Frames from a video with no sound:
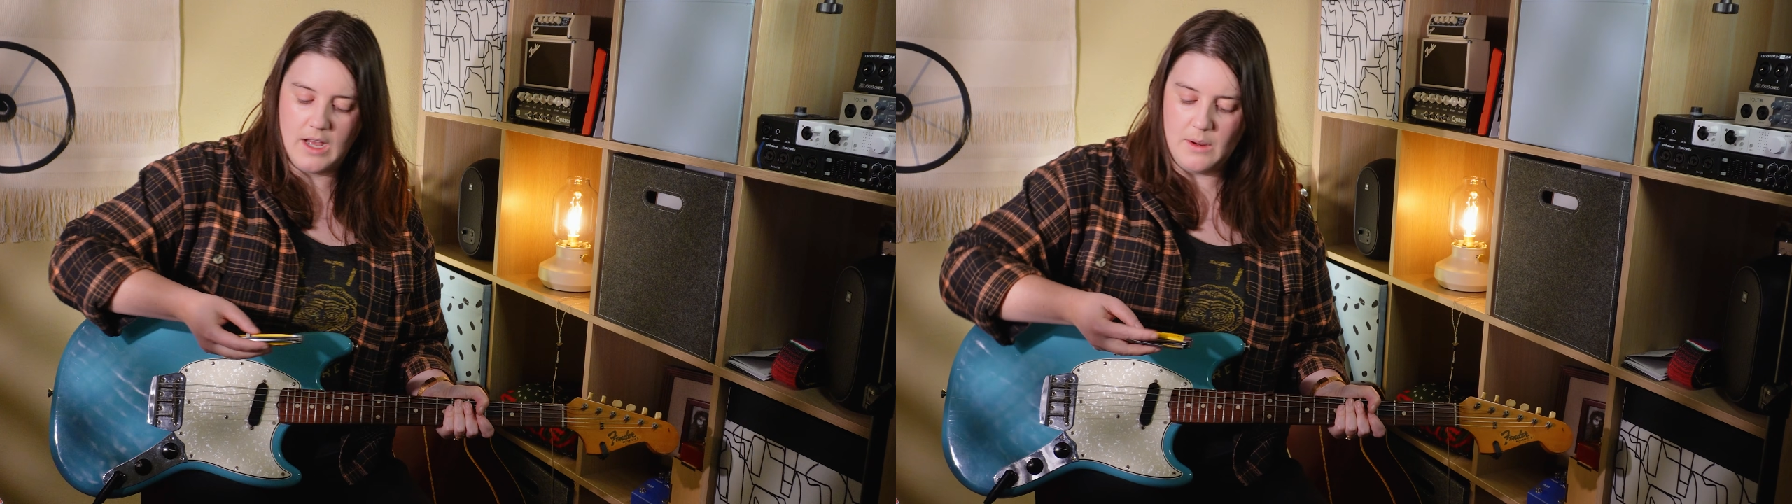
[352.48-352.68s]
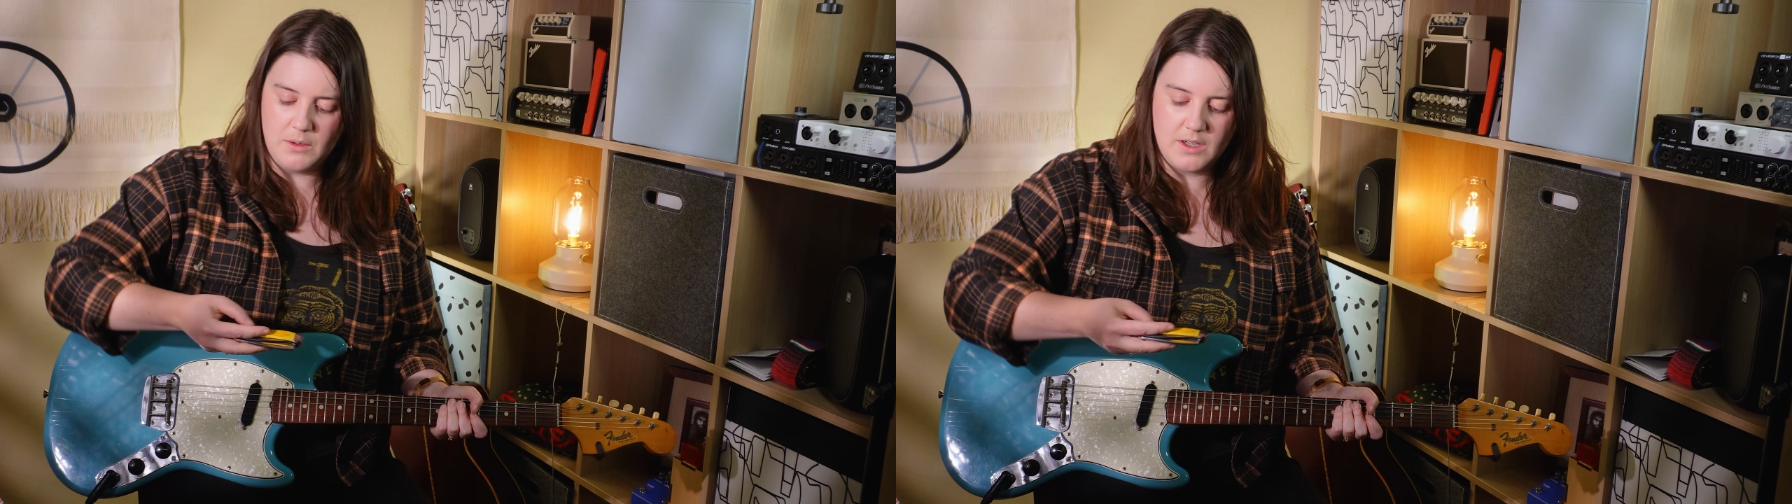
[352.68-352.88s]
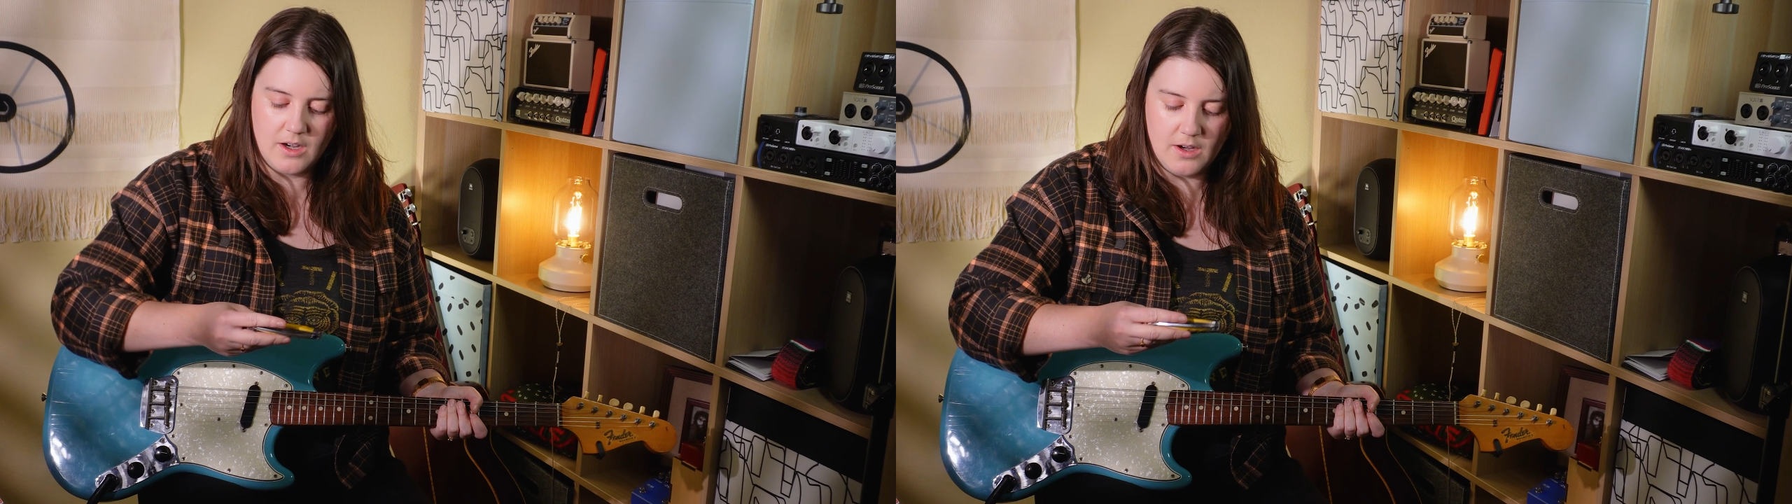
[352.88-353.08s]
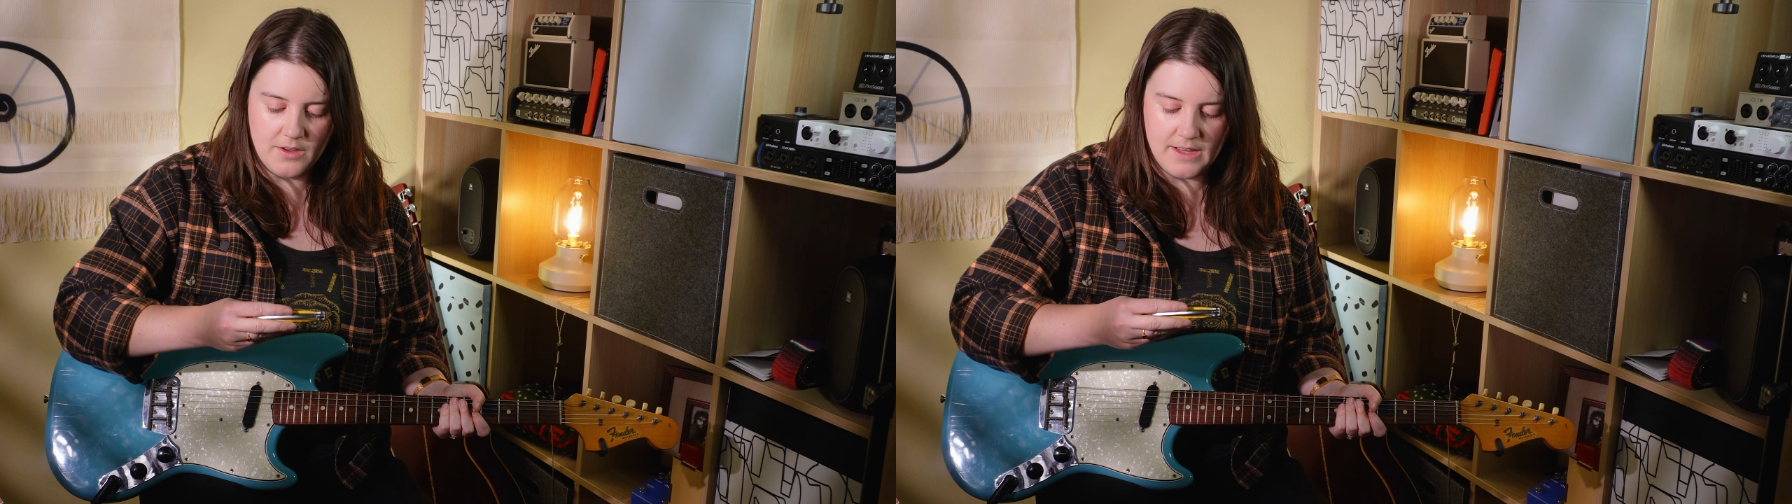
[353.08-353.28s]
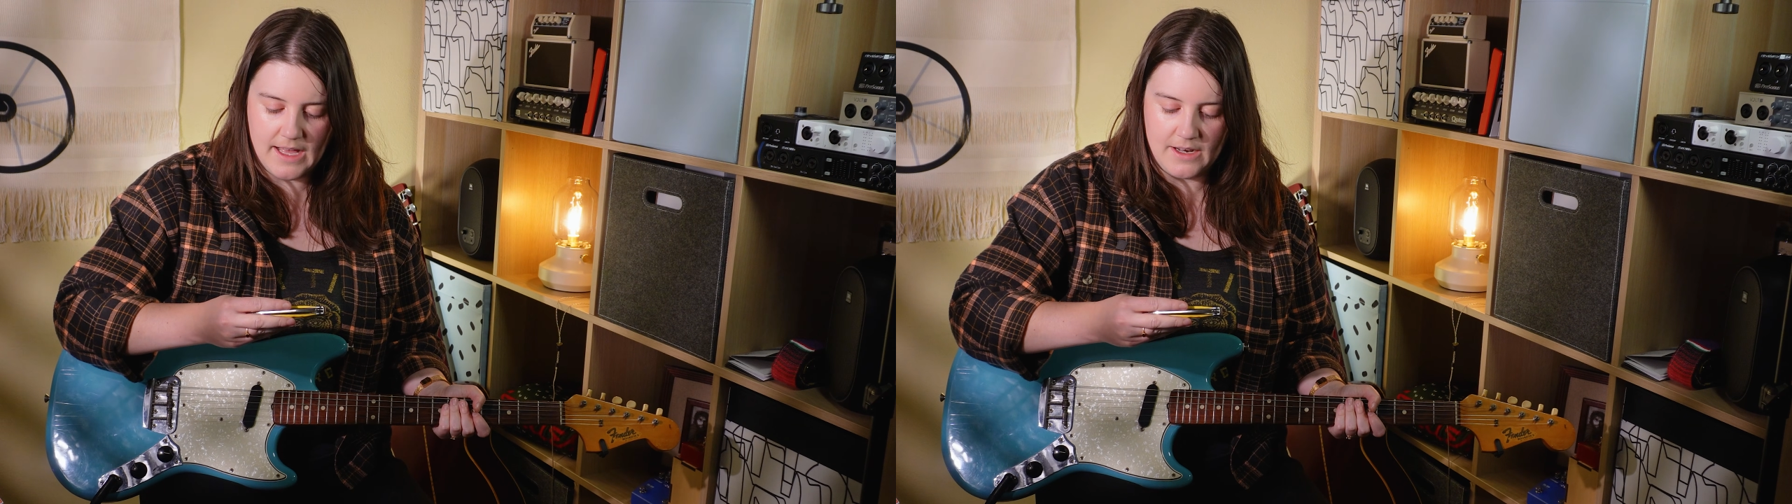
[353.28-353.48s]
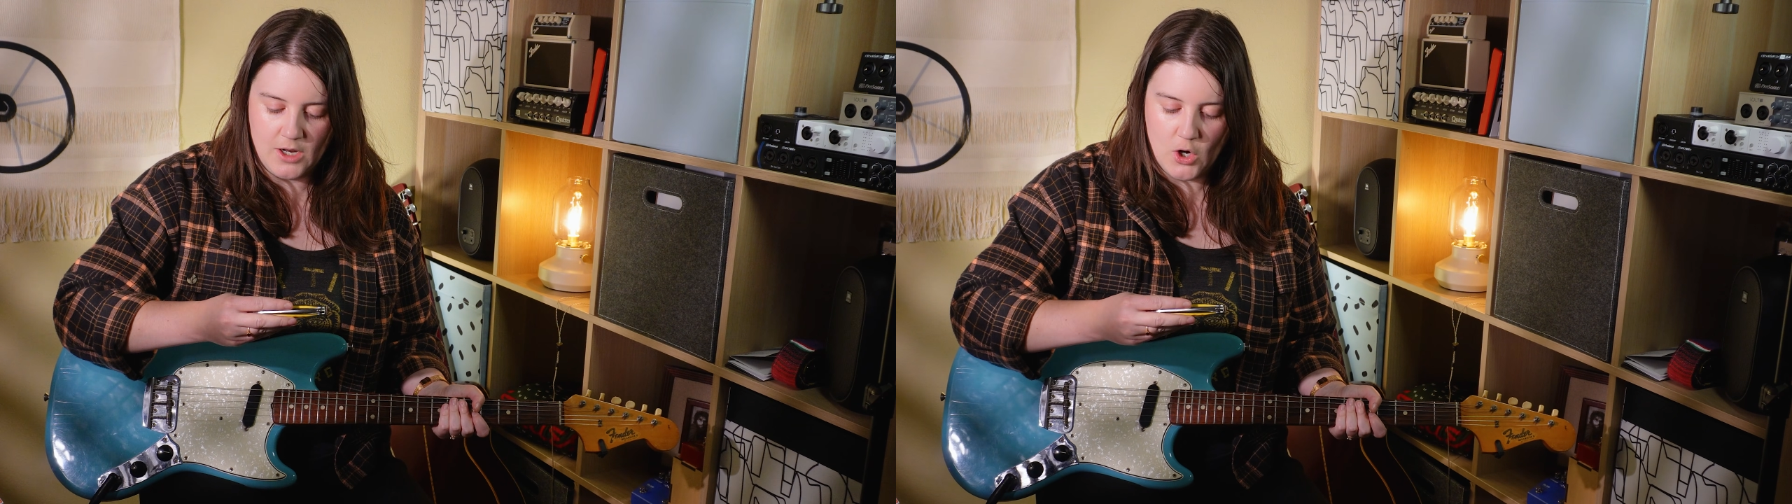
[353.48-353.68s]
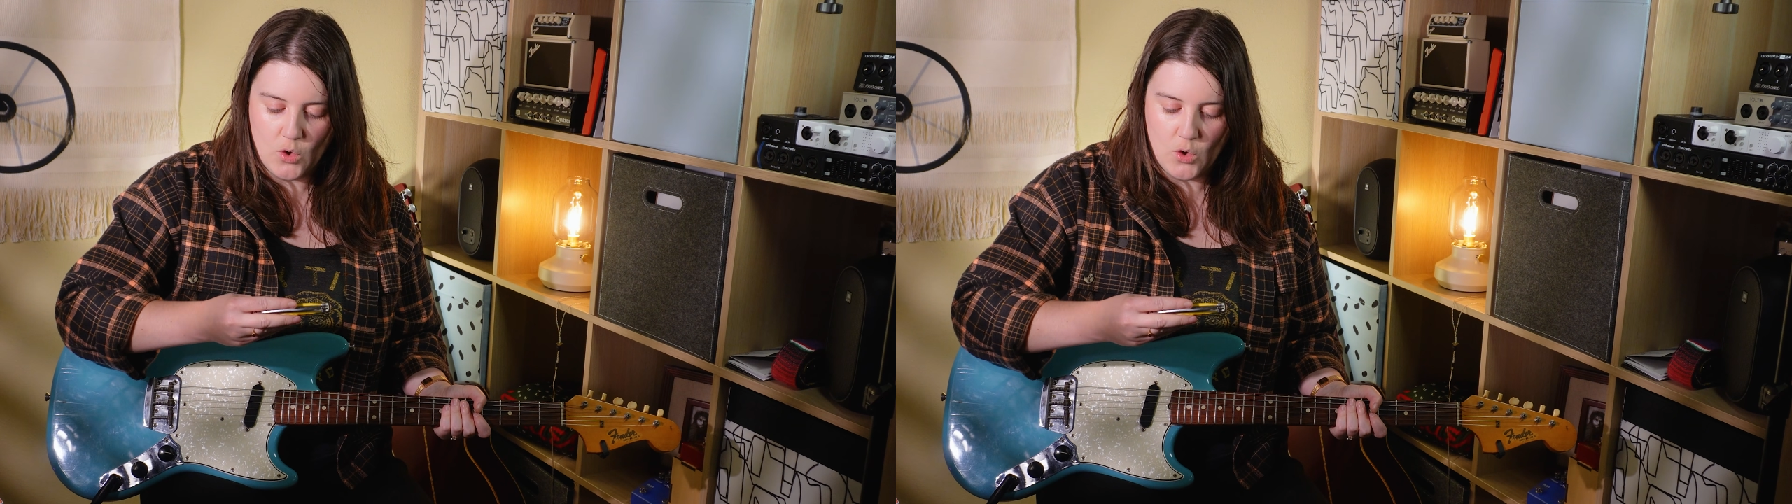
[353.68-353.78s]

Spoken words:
I would call that